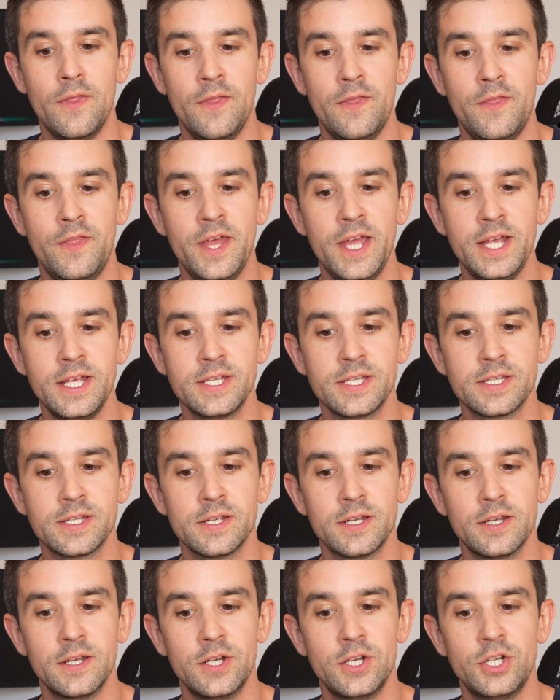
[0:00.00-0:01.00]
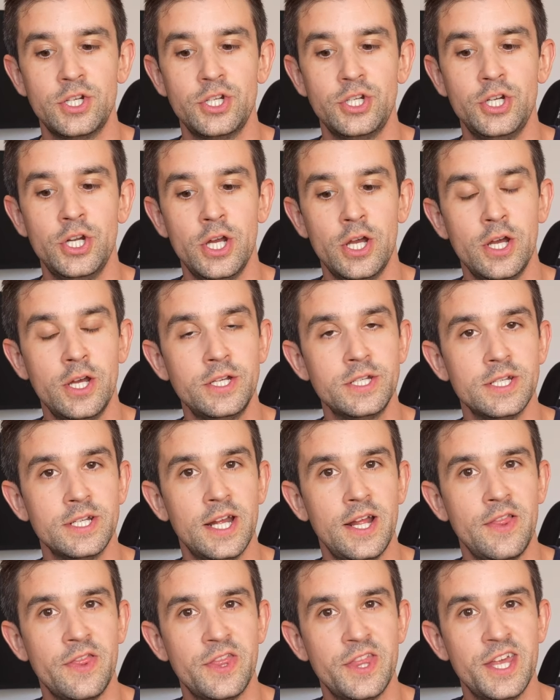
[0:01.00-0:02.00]
this should,
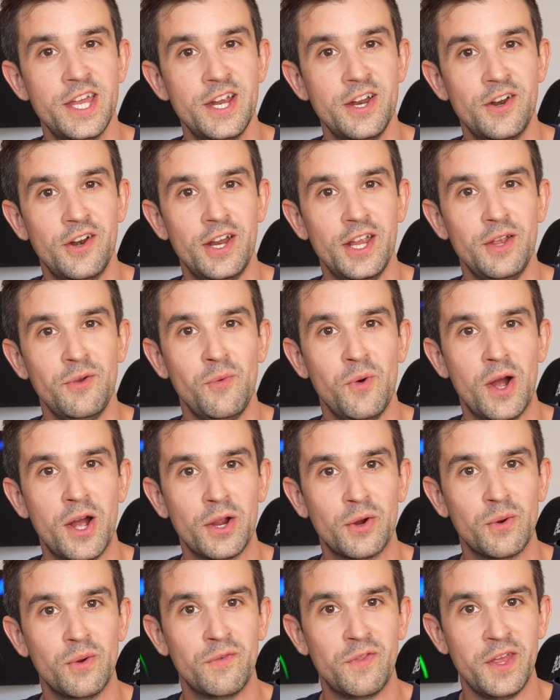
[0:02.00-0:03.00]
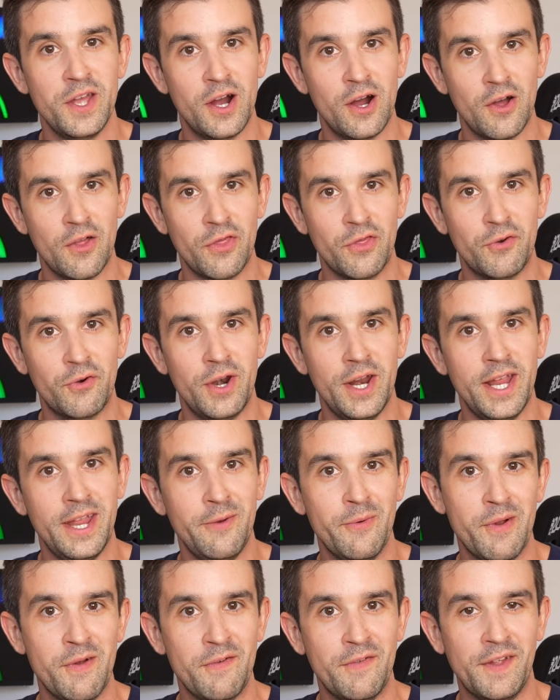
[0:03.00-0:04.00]
in theory, work with the R3
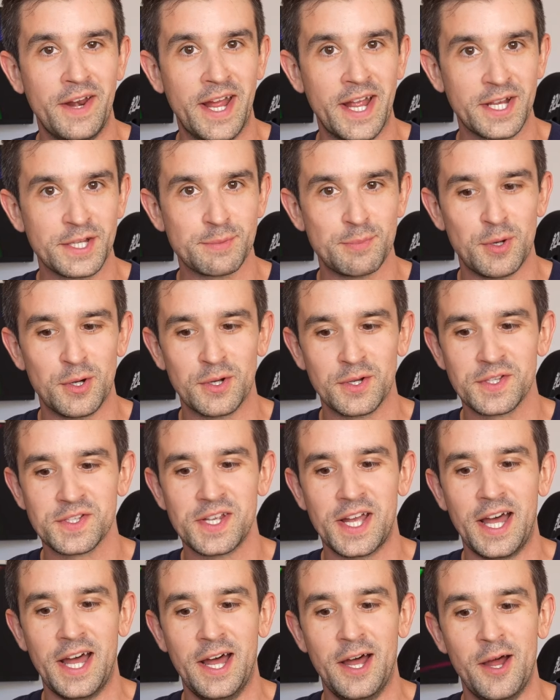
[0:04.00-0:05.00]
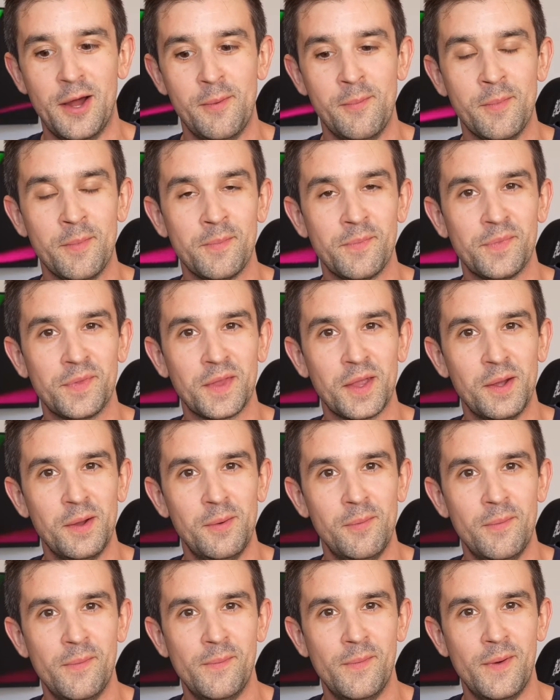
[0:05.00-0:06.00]
with an Xbox.
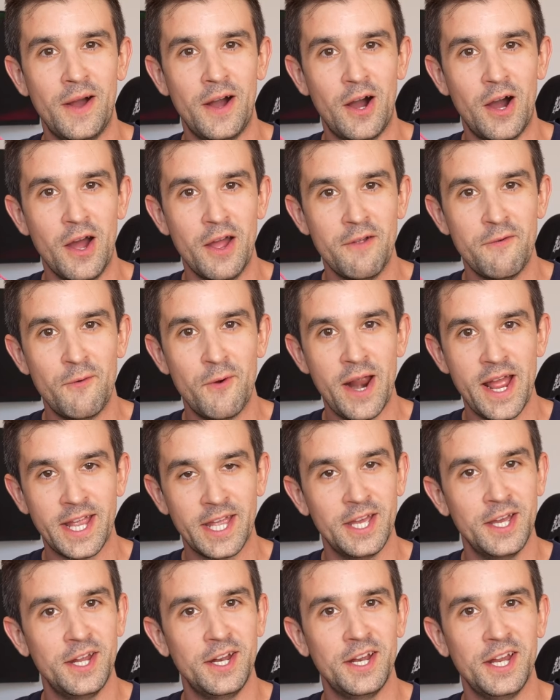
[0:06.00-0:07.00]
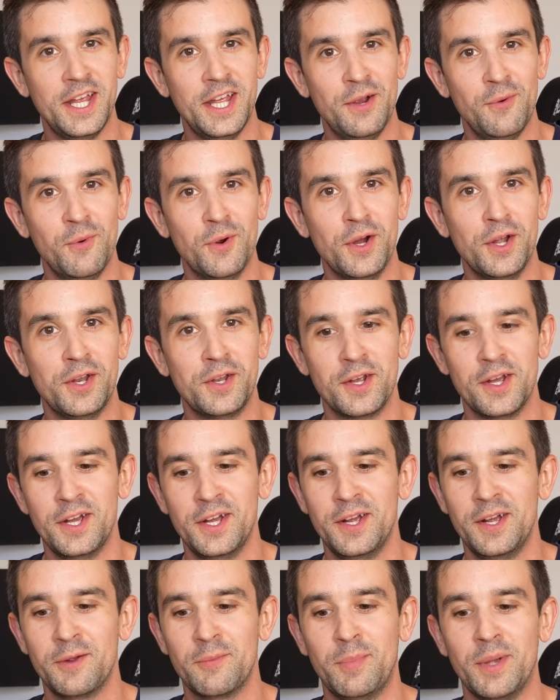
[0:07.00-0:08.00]
I reckon it would,
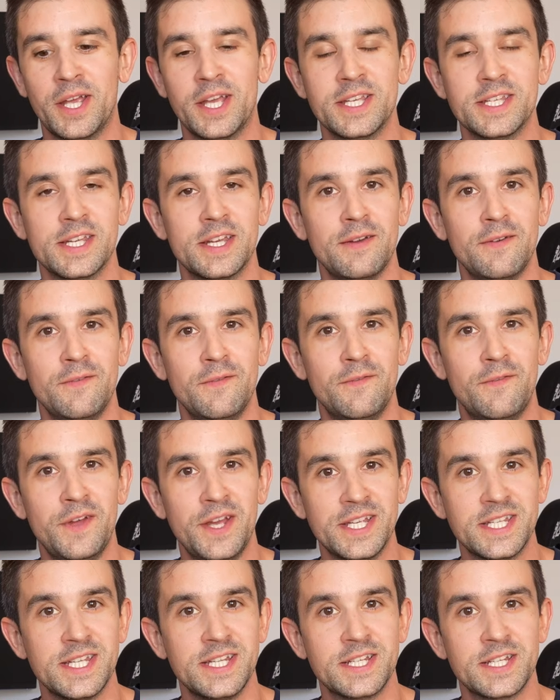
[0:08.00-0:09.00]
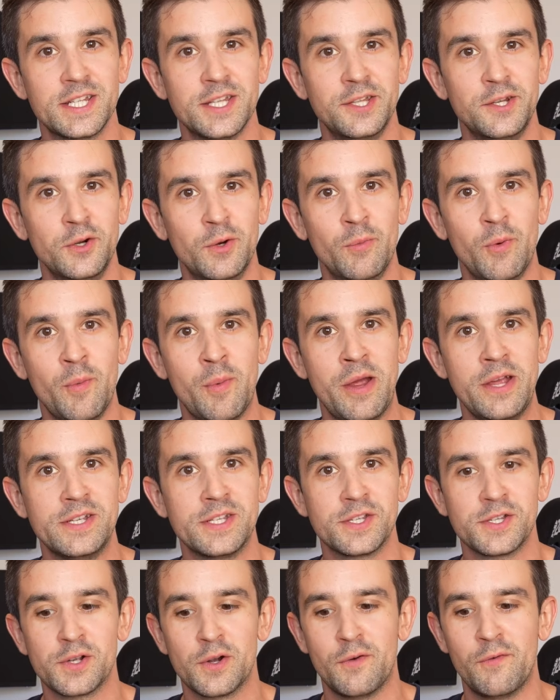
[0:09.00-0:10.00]
because it fits into the normal
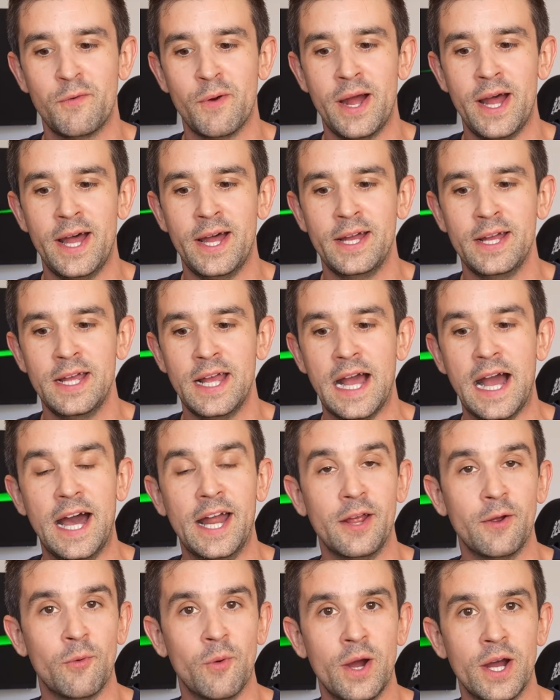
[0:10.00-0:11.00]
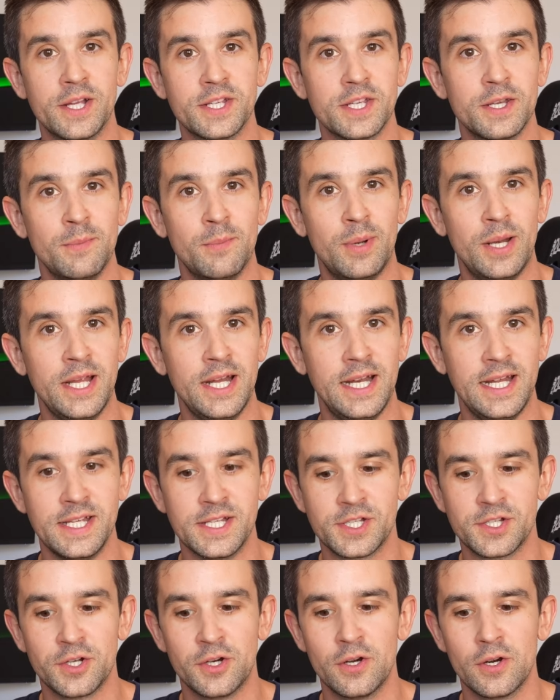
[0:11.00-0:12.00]
Moza software and it works completely
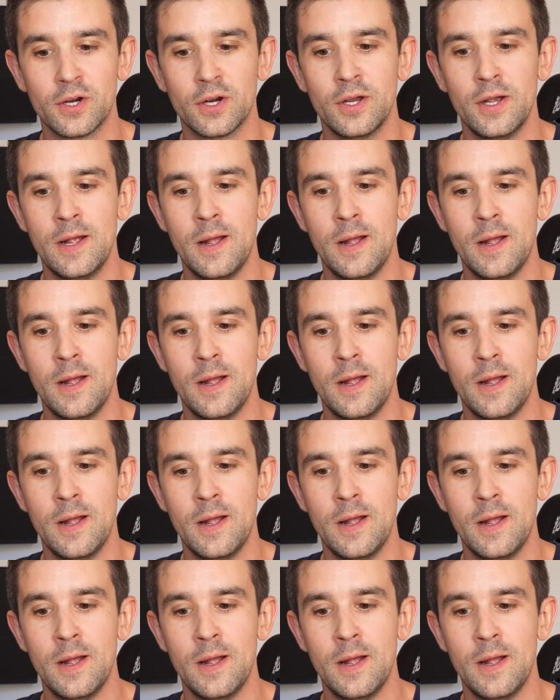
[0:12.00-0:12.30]
stock.